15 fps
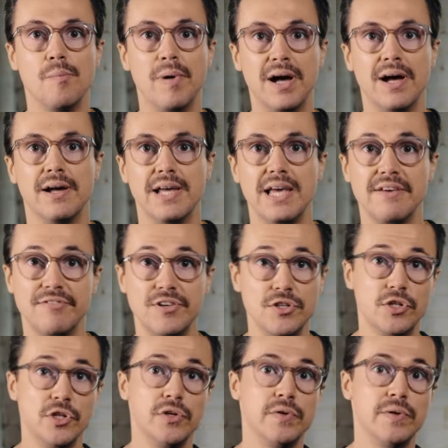but if you
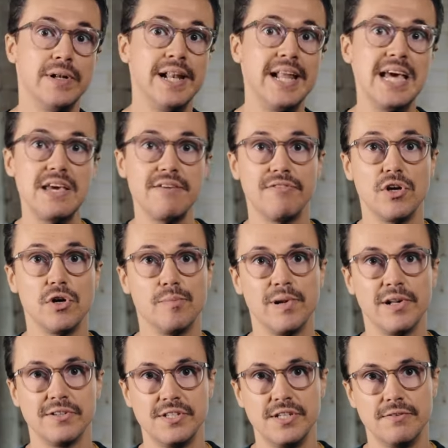do leave your
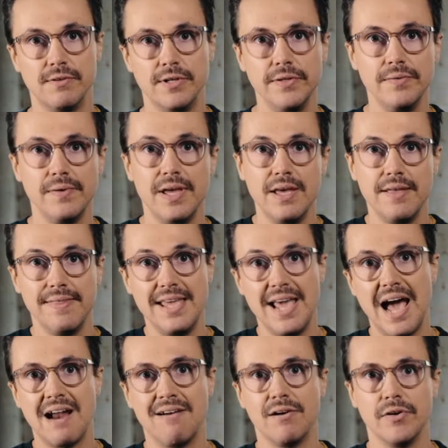plotted route, the
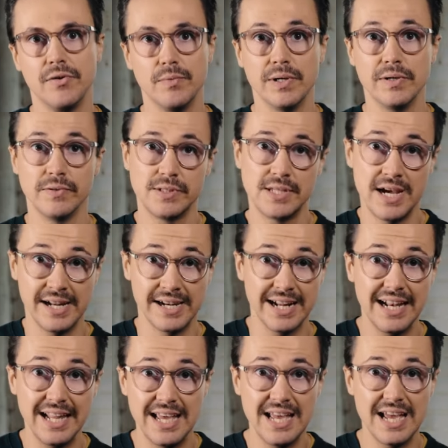arrow will turn
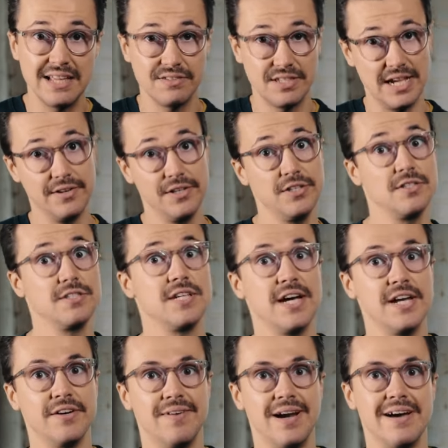clear and tell you to
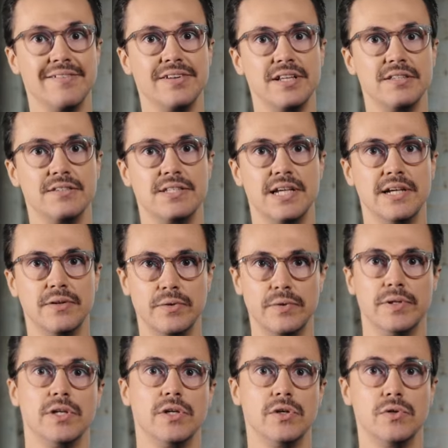turn around
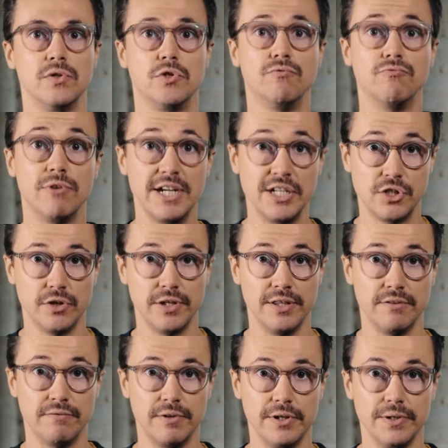until you
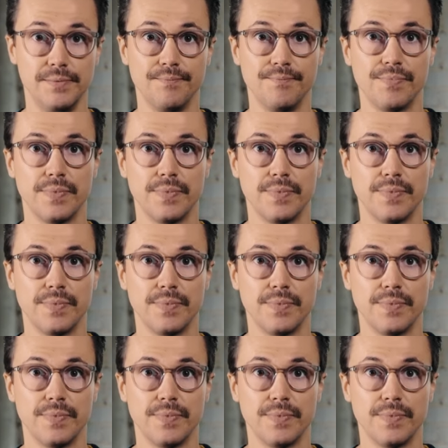rejoin the route.